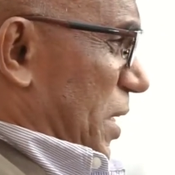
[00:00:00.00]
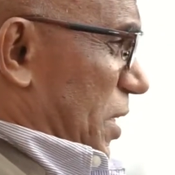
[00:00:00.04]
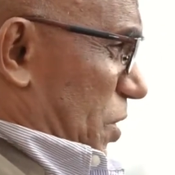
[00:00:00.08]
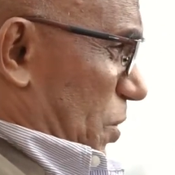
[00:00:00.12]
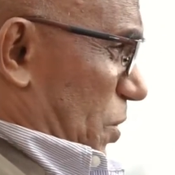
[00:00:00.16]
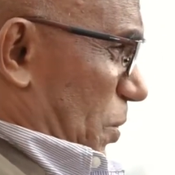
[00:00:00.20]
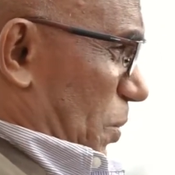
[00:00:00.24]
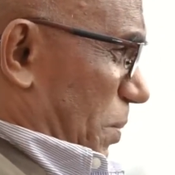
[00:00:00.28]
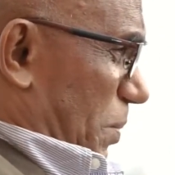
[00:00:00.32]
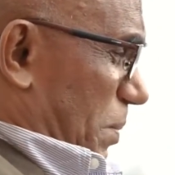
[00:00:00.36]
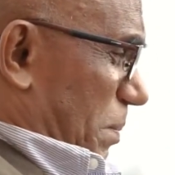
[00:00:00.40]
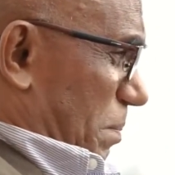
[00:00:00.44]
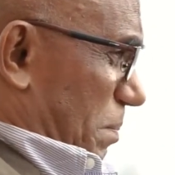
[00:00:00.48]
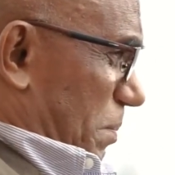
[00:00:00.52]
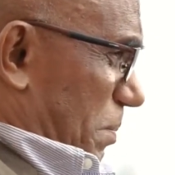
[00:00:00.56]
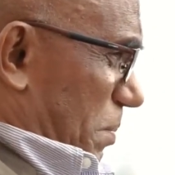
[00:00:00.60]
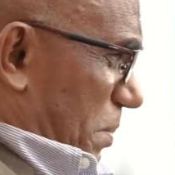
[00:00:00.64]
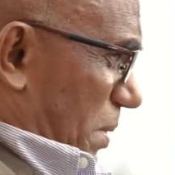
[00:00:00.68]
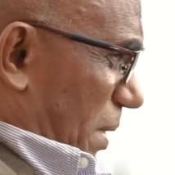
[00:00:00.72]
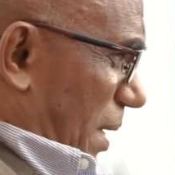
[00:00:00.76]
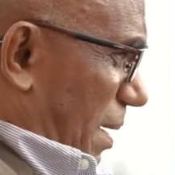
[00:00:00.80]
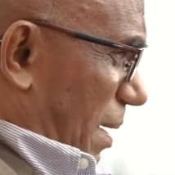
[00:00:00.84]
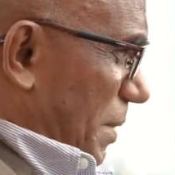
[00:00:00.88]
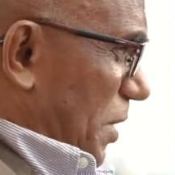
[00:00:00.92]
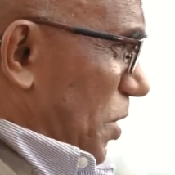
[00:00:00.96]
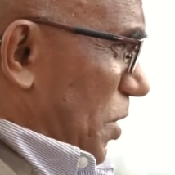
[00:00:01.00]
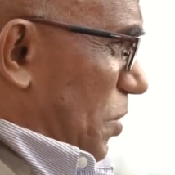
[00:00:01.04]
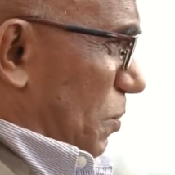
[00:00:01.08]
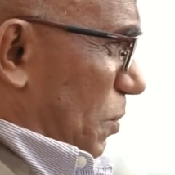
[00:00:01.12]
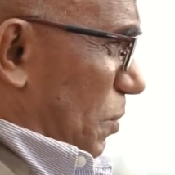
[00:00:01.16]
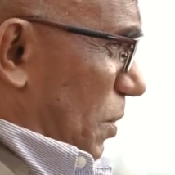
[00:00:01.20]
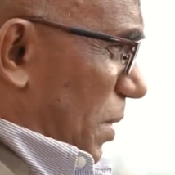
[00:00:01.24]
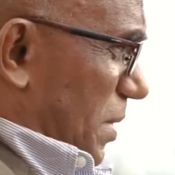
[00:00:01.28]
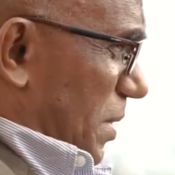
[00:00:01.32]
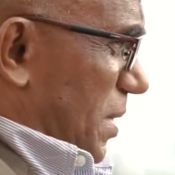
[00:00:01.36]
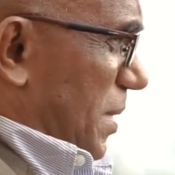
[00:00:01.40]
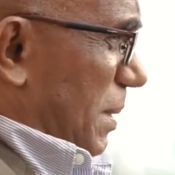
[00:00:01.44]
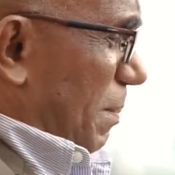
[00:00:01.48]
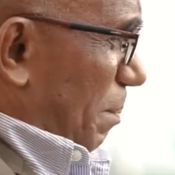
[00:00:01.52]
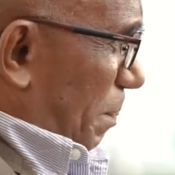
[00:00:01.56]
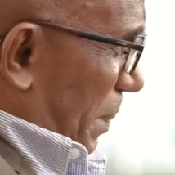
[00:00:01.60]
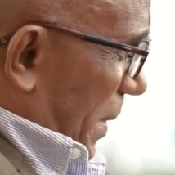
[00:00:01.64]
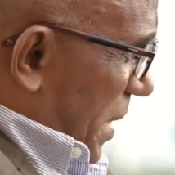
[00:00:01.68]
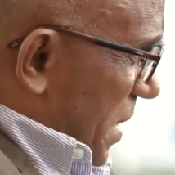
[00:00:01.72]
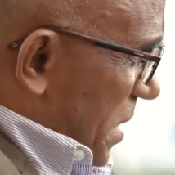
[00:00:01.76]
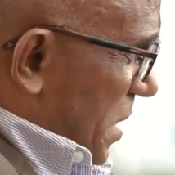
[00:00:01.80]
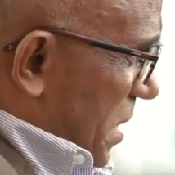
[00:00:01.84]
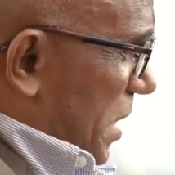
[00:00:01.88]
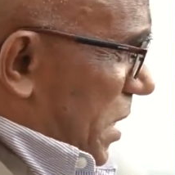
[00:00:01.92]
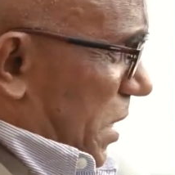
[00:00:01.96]
So coming to a
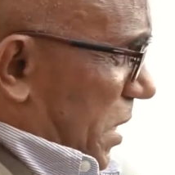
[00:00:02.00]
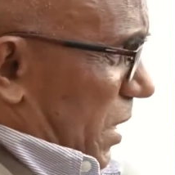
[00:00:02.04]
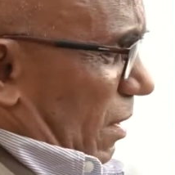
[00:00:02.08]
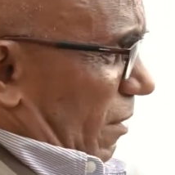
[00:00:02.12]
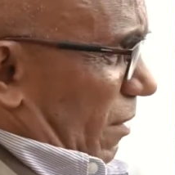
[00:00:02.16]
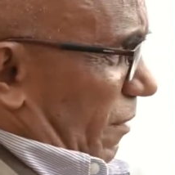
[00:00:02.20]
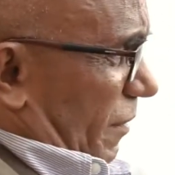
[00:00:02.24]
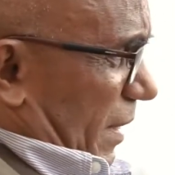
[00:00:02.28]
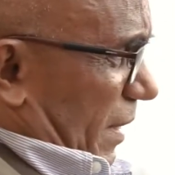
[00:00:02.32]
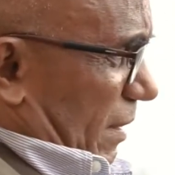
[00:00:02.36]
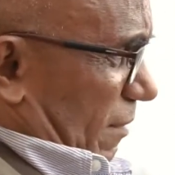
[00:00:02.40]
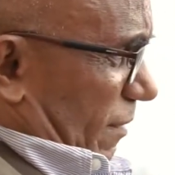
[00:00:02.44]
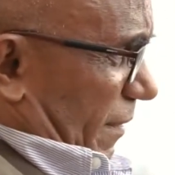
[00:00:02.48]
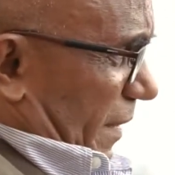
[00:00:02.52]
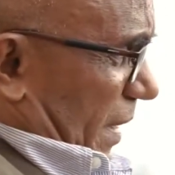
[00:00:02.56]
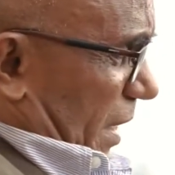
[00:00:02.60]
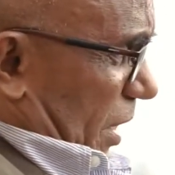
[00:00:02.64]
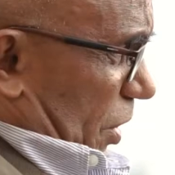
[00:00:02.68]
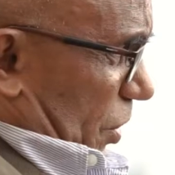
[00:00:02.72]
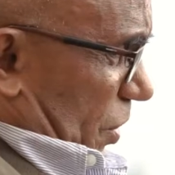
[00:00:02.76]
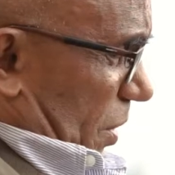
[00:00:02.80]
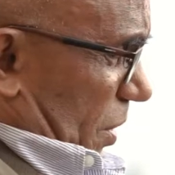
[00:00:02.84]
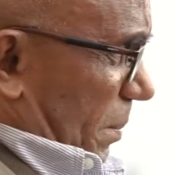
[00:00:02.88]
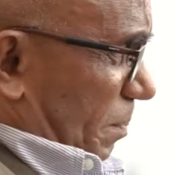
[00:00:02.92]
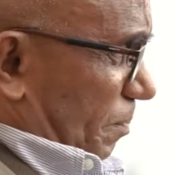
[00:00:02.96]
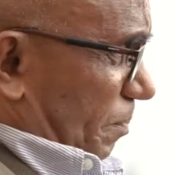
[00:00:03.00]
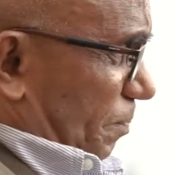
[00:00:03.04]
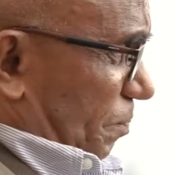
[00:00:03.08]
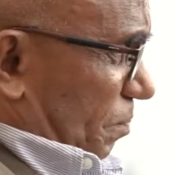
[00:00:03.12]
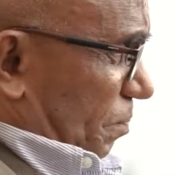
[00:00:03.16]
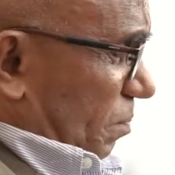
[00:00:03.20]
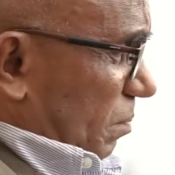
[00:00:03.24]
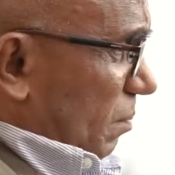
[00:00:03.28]
simplicity of inflation,